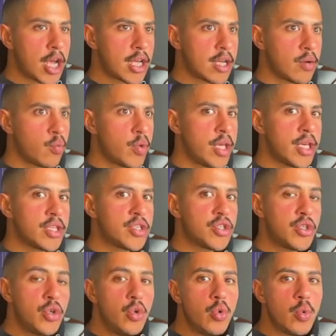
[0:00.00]
we
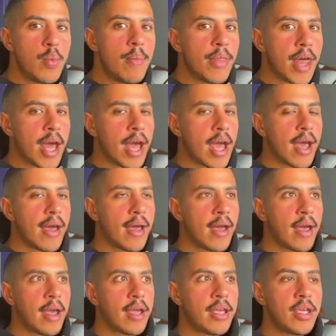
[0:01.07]
assume that
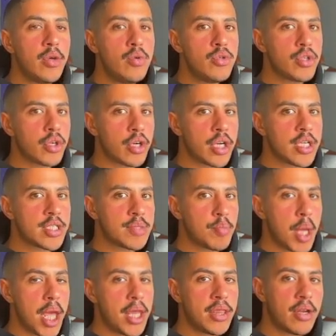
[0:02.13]
a user is
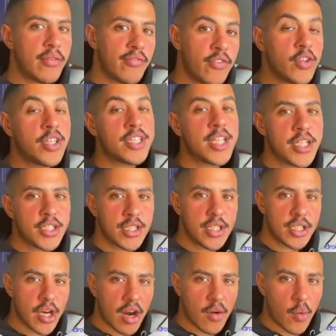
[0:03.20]
paying their full attention
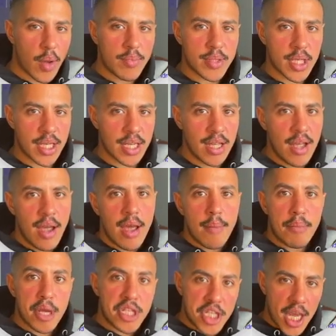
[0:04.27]
to our website,
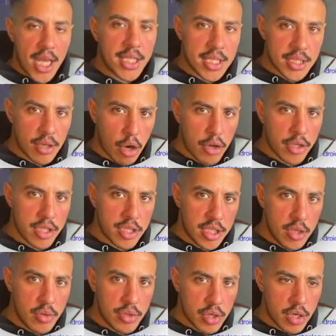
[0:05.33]
but chances are this
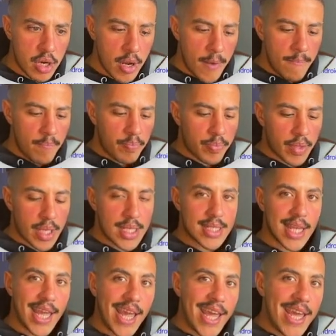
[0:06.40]
user is
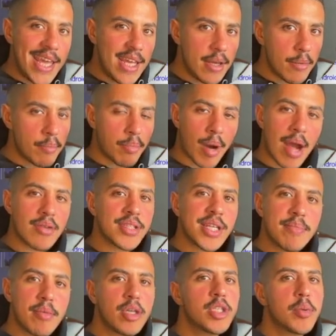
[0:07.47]
browsing
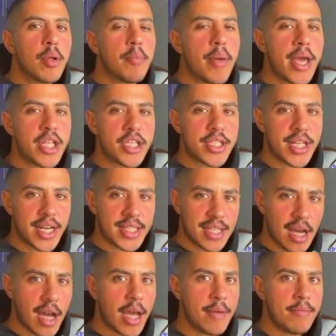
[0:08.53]
multiple pages at a
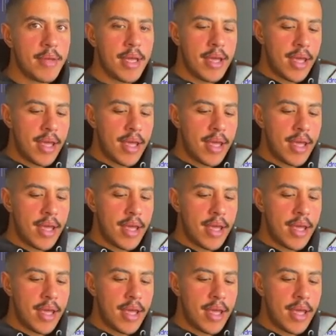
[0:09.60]
time,